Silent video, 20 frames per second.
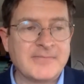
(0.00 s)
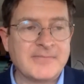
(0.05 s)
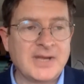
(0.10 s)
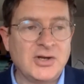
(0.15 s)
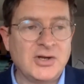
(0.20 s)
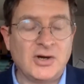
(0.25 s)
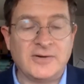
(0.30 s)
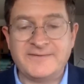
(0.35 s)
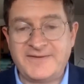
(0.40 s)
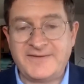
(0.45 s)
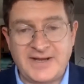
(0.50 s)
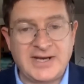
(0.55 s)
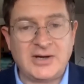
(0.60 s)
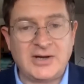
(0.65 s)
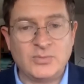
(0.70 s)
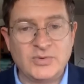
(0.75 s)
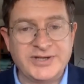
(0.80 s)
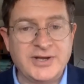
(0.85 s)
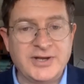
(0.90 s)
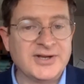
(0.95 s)
got fed
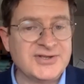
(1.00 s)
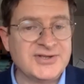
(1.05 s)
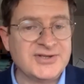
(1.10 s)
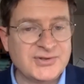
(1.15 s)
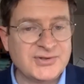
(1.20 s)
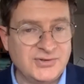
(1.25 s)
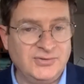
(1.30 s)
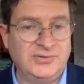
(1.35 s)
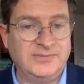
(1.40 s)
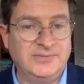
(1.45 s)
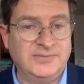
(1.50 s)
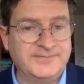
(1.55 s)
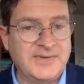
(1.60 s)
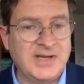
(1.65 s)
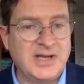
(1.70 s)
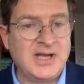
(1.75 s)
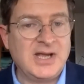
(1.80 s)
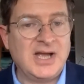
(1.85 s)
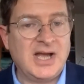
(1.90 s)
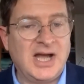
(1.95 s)
up with going to school.
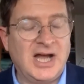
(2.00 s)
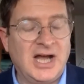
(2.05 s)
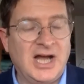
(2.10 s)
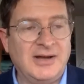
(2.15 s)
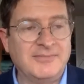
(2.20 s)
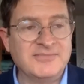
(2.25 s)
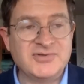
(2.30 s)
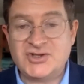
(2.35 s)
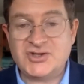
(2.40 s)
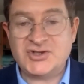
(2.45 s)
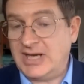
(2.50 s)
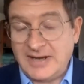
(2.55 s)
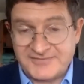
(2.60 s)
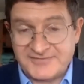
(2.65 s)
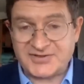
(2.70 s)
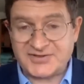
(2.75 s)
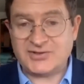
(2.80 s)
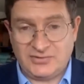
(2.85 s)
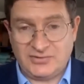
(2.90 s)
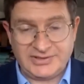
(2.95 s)
She loved
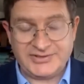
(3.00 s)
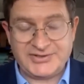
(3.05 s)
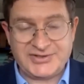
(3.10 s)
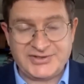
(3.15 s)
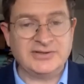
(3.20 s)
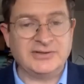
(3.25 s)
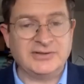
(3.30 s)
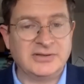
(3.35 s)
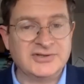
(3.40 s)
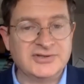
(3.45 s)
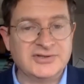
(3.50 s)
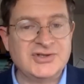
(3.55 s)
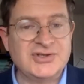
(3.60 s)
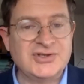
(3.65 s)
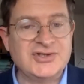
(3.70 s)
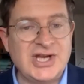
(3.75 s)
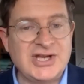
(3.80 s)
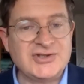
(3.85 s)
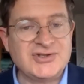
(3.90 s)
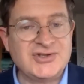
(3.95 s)
school until she
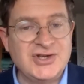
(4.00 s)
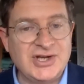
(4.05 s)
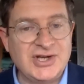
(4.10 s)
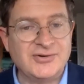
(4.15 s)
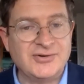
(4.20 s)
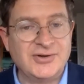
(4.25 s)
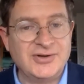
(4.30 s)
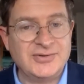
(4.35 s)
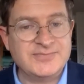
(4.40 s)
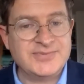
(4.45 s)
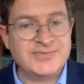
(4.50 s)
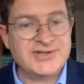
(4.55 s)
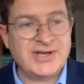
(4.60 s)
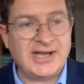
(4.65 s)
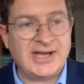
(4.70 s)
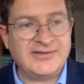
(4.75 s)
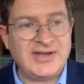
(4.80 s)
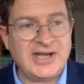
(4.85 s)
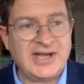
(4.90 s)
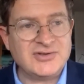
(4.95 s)
changed year groups.
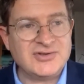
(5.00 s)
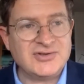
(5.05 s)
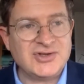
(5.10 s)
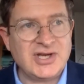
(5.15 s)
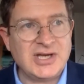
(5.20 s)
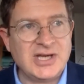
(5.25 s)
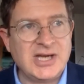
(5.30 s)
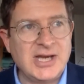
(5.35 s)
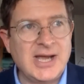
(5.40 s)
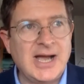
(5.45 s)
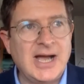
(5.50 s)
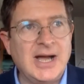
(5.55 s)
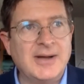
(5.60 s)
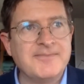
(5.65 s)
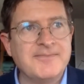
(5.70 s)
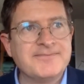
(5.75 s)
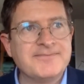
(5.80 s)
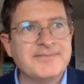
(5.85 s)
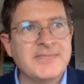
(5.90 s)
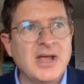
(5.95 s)
And then she
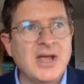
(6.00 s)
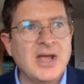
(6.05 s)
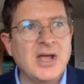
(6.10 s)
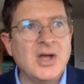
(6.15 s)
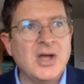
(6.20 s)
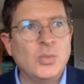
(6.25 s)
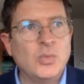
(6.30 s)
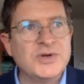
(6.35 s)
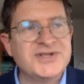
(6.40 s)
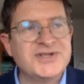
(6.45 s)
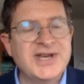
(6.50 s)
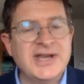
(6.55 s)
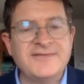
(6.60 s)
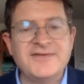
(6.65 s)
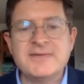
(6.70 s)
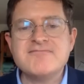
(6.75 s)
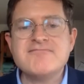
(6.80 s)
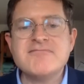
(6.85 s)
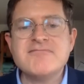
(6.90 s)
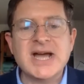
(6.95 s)
was
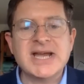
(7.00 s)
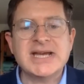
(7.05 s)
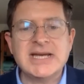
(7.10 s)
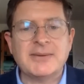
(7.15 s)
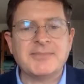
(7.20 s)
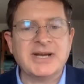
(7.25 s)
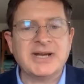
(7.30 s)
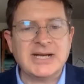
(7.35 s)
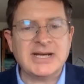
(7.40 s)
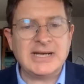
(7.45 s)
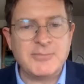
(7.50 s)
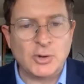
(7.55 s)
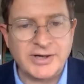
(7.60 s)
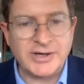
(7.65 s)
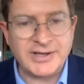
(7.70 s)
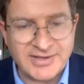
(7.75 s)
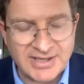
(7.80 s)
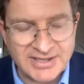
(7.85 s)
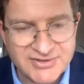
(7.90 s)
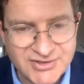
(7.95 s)
given mind-numbingly
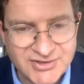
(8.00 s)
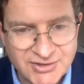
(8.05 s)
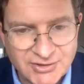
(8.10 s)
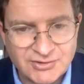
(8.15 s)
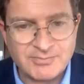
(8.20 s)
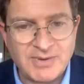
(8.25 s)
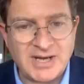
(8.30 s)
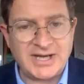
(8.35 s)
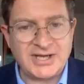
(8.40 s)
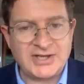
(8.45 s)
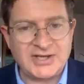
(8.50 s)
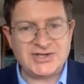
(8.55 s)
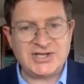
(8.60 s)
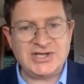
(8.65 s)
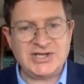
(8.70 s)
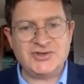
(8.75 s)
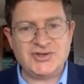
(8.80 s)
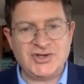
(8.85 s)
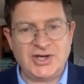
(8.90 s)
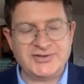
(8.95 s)
boring things to do by her
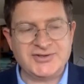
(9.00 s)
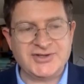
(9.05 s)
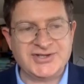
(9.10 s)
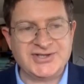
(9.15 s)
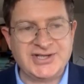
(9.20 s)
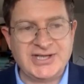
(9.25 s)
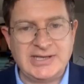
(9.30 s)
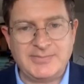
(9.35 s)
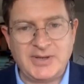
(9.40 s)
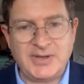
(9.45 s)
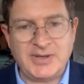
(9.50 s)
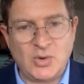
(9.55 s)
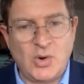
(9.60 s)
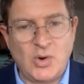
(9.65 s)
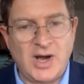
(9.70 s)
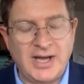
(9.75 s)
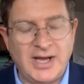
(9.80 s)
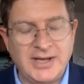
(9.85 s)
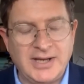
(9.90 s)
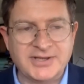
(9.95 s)
teacher just to keep her
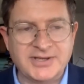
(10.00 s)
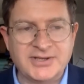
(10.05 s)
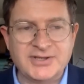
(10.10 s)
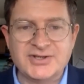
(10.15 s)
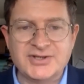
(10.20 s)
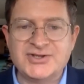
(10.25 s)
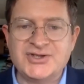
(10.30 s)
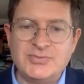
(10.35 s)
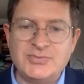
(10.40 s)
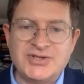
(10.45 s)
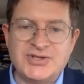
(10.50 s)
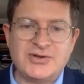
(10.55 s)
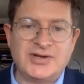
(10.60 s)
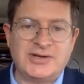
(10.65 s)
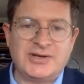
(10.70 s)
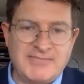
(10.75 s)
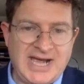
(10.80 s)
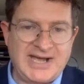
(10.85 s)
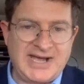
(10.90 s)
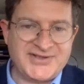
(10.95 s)
quiet because she was good
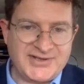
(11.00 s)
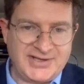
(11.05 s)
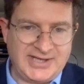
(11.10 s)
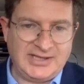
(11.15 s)
at maths and